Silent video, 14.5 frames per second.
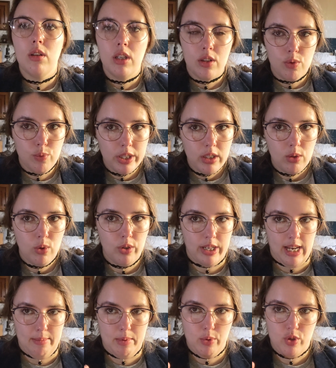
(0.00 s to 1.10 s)
It's a really cool
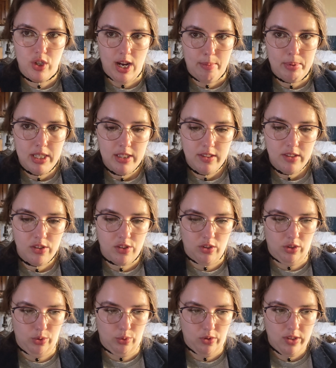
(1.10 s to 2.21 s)
game. It was Japanese
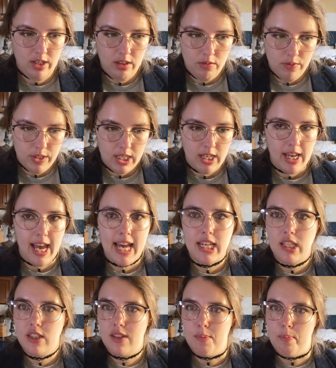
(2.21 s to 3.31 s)
exclusive, and
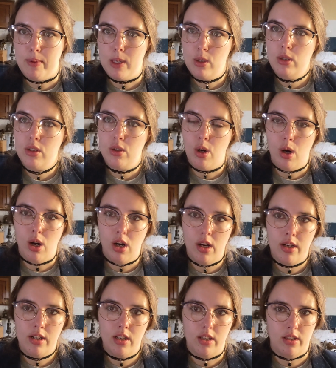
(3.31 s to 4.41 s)
it's built
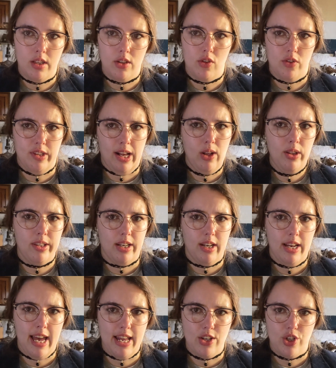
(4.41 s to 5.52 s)
on the Zelda
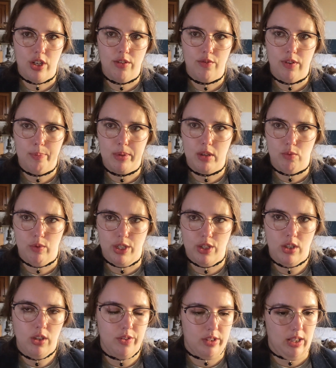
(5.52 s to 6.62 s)
engine from the
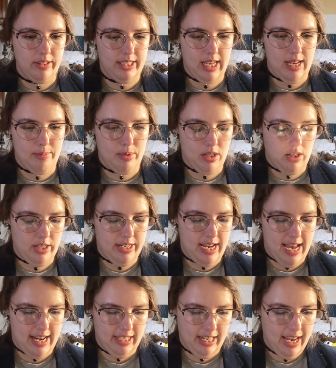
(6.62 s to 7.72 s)
original Zelda game on
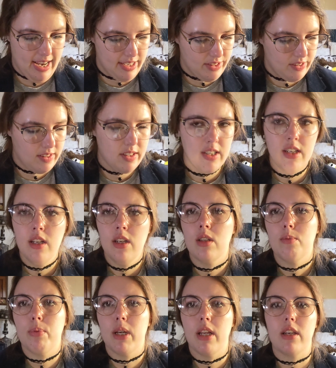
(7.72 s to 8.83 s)
NES.
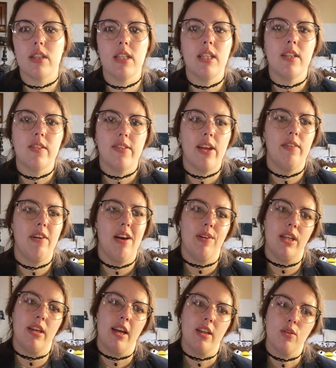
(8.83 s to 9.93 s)
But instead of
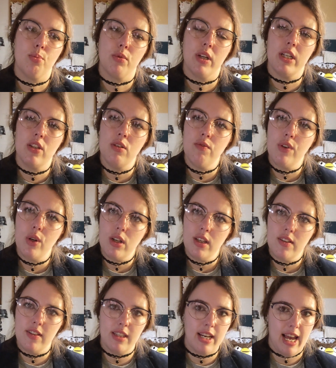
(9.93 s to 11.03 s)
having an exploration
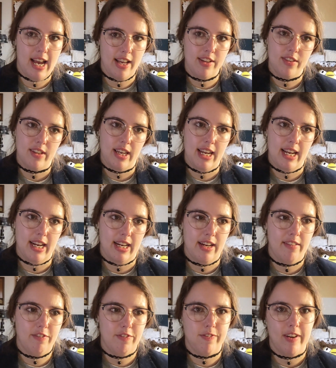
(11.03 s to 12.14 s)
focus, it has a
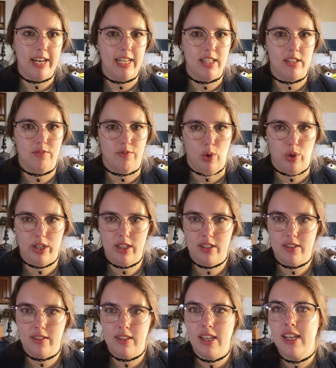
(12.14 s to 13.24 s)
fight
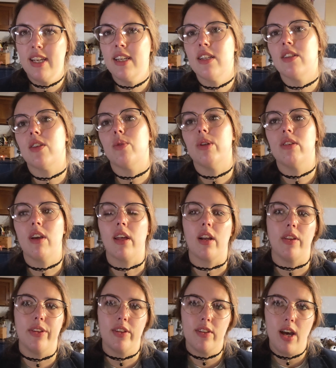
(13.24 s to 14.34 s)
focus. So it's got
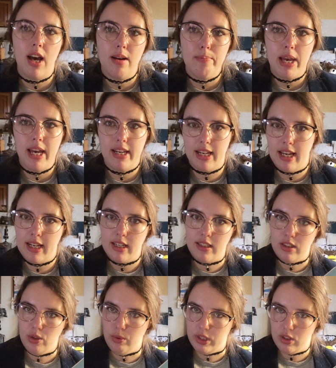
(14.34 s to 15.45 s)
all this combat, and
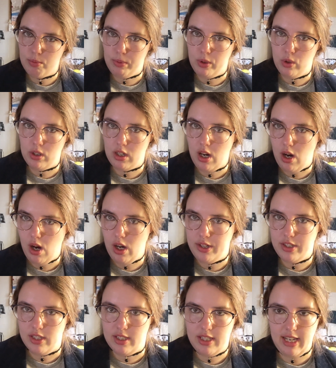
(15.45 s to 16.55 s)
you explore a
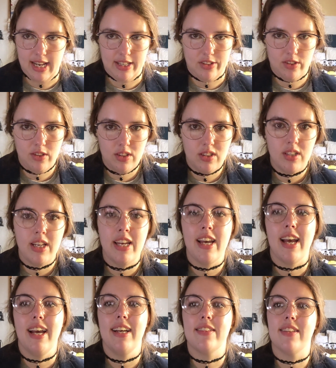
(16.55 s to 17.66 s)
haunted castle
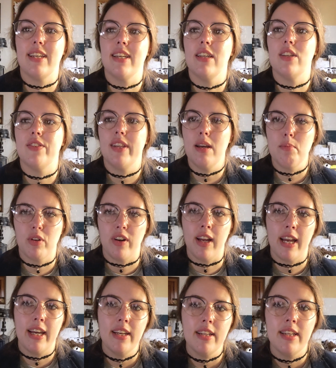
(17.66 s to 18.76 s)
as a
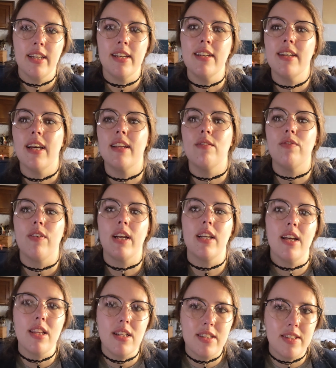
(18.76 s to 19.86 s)
samurai and fight
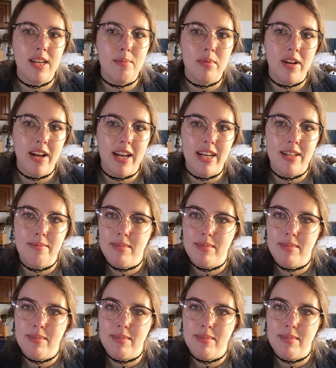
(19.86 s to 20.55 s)
other samurai.